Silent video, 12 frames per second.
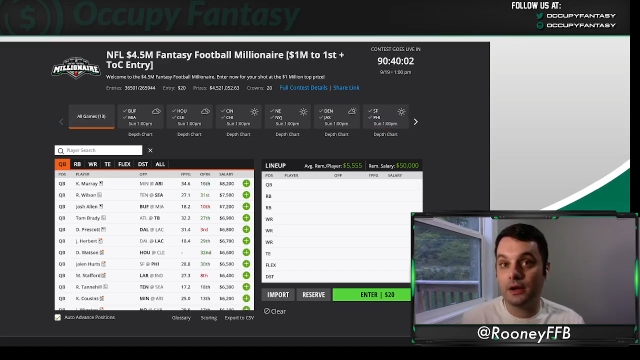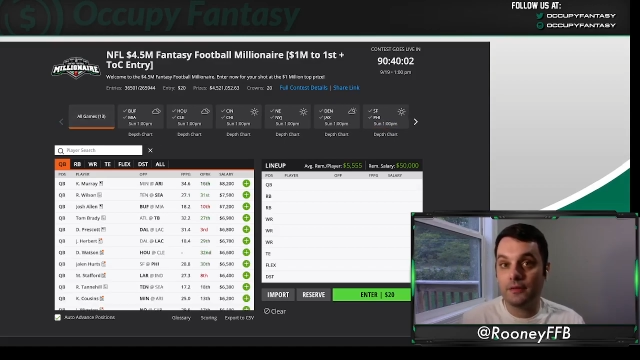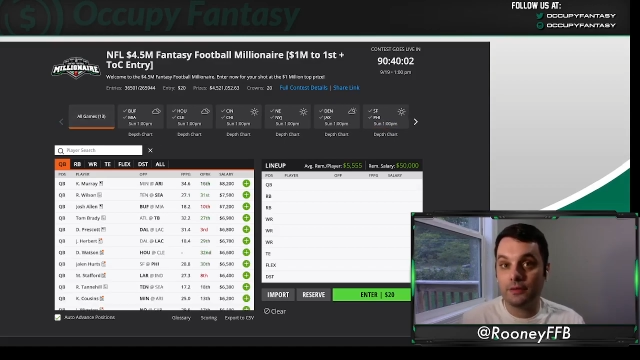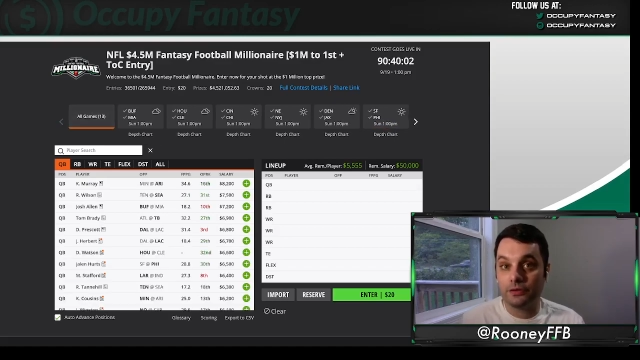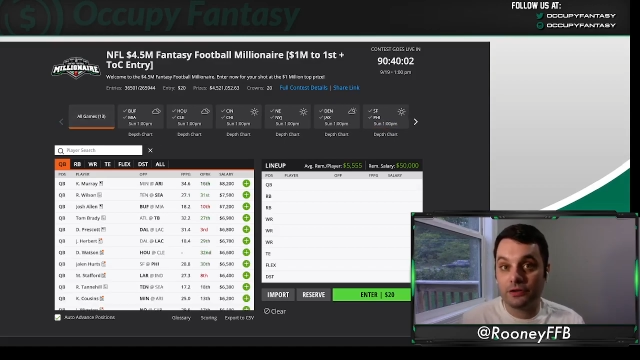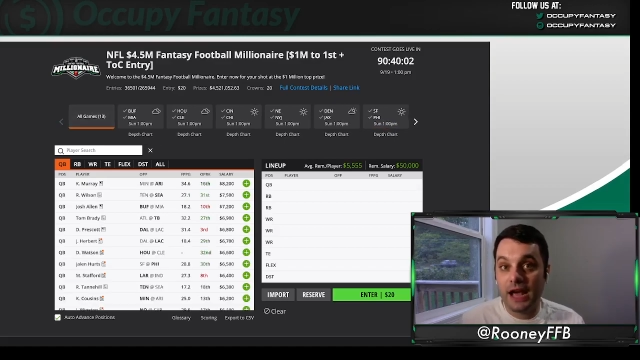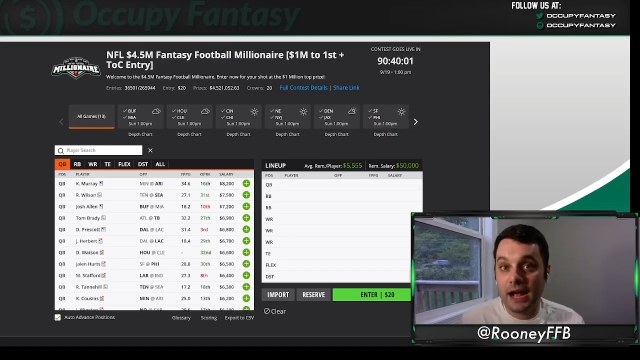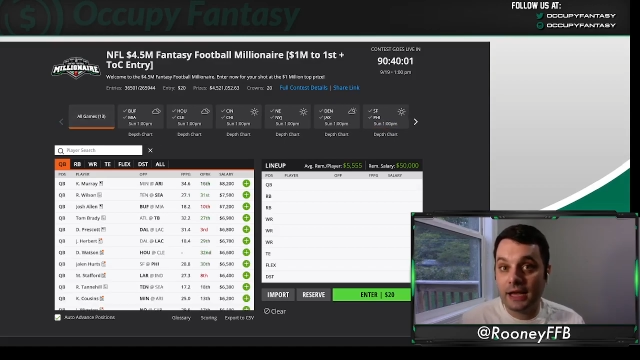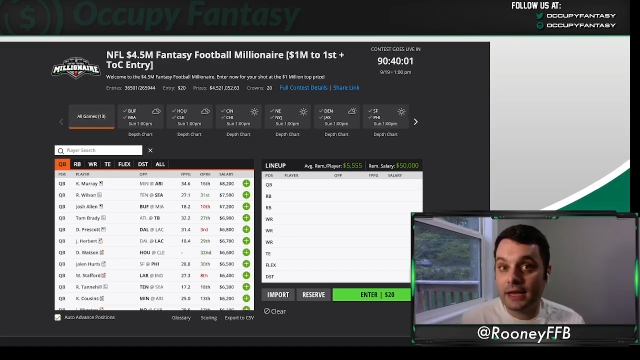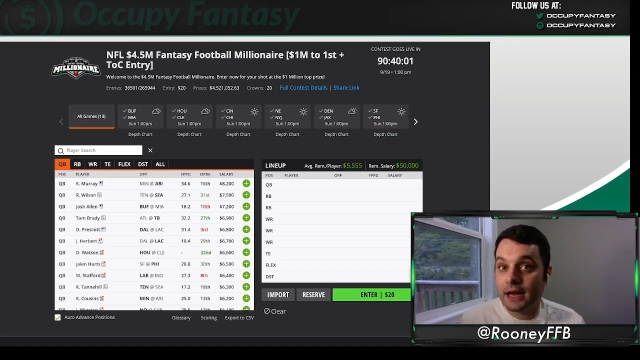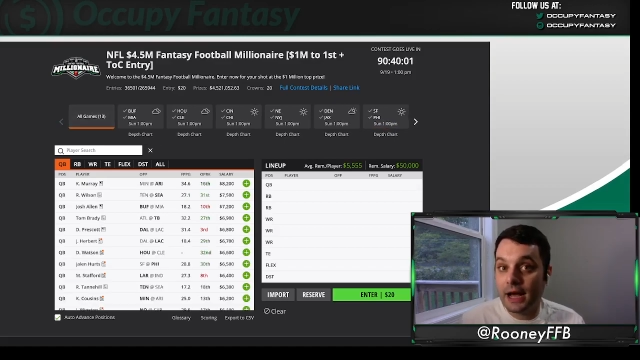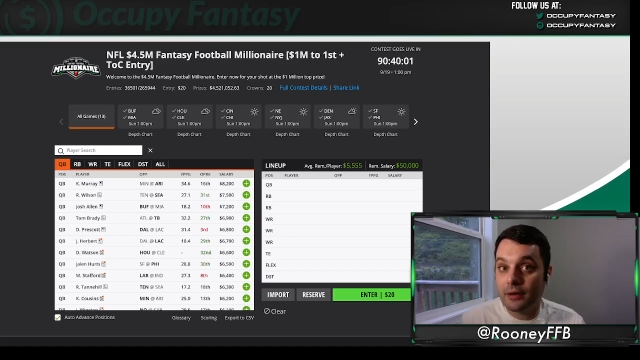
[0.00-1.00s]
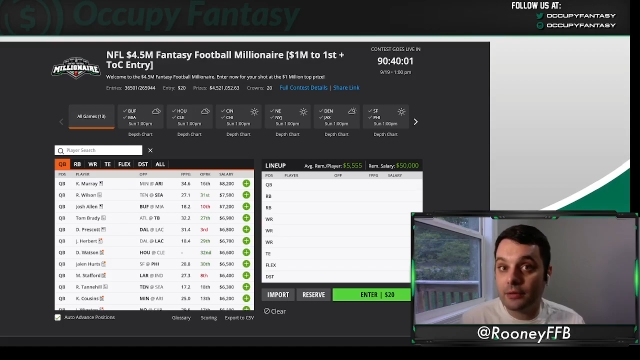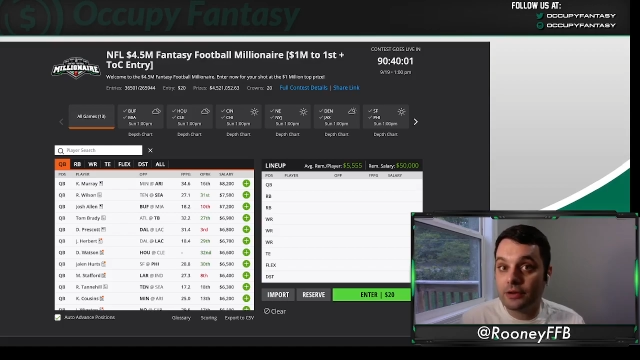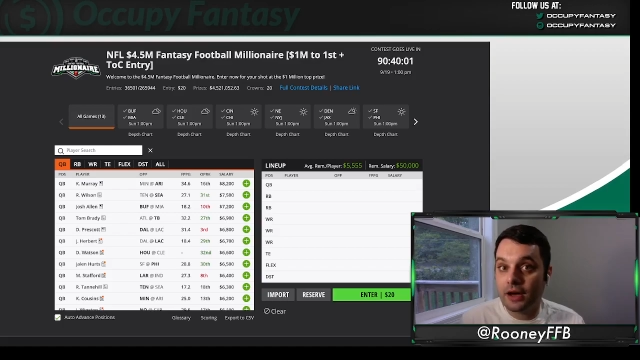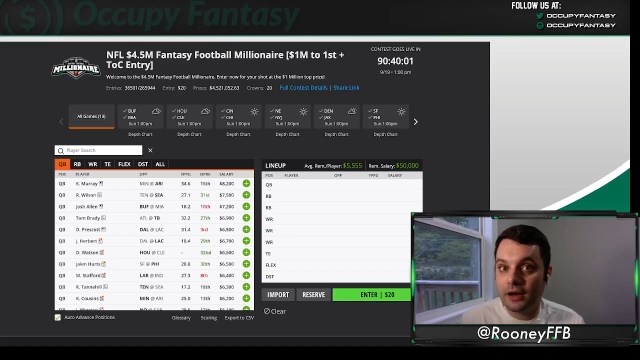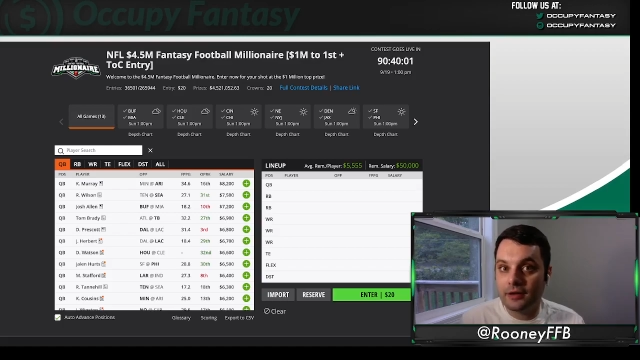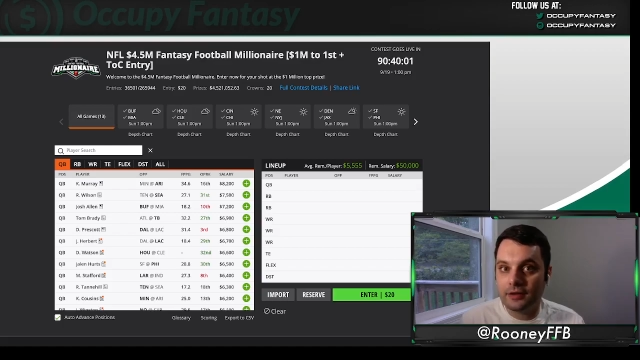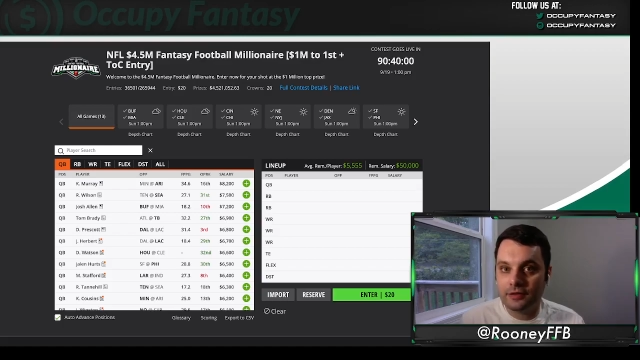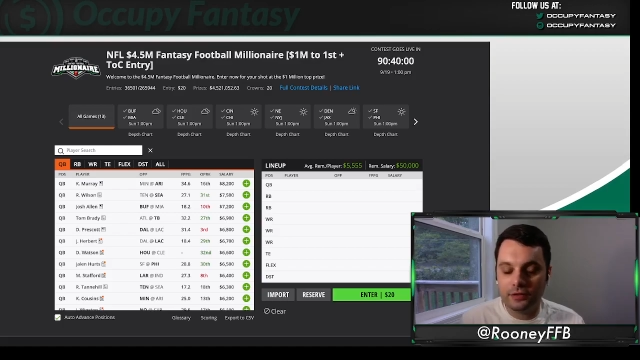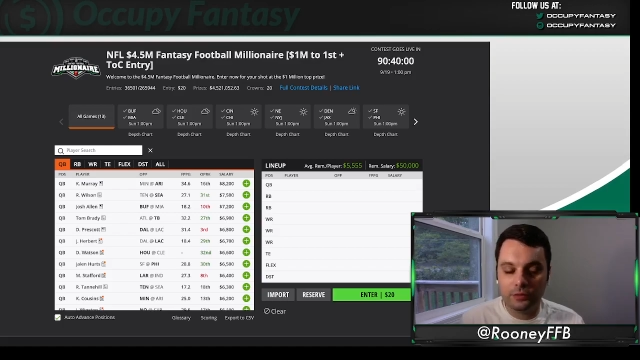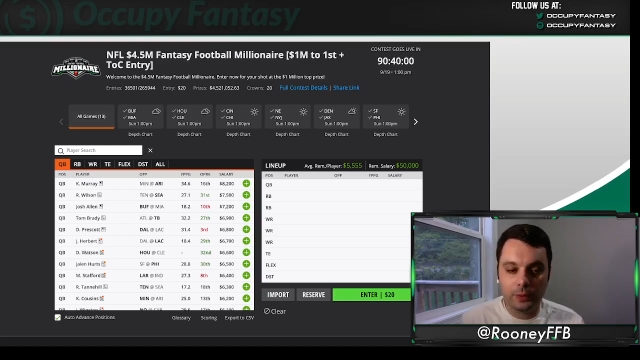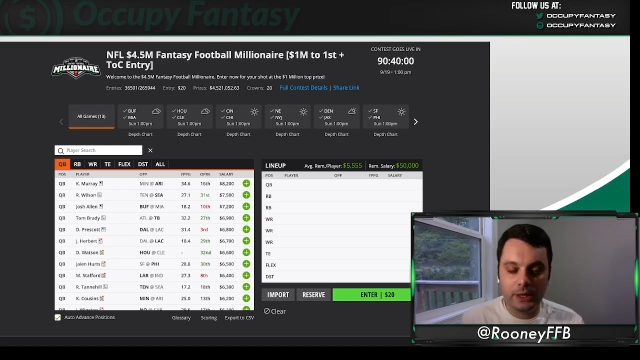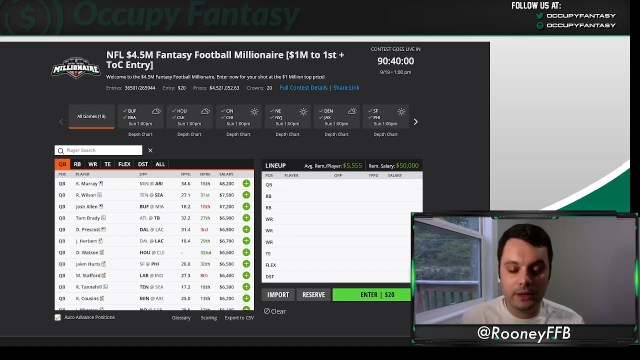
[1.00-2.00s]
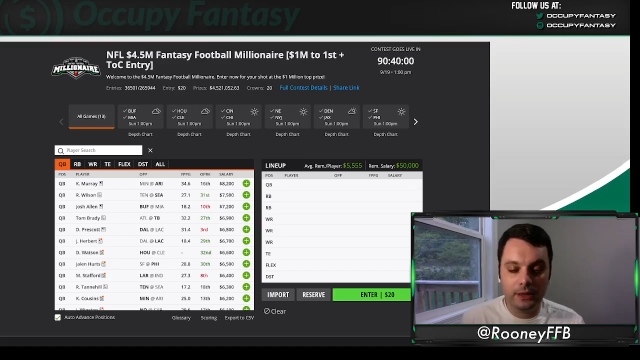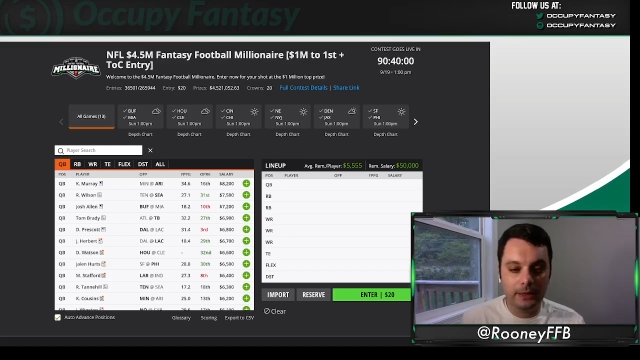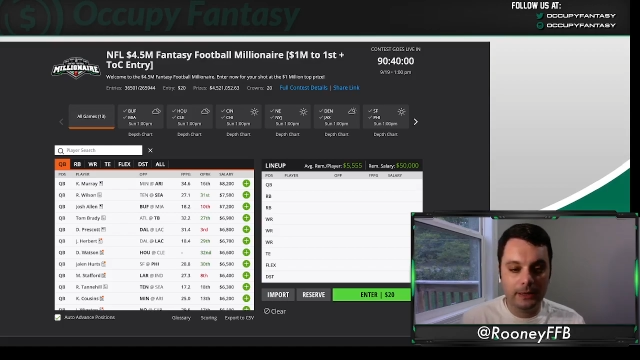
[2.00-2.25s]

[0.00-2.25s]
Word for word: for stacking in high risk contests this week.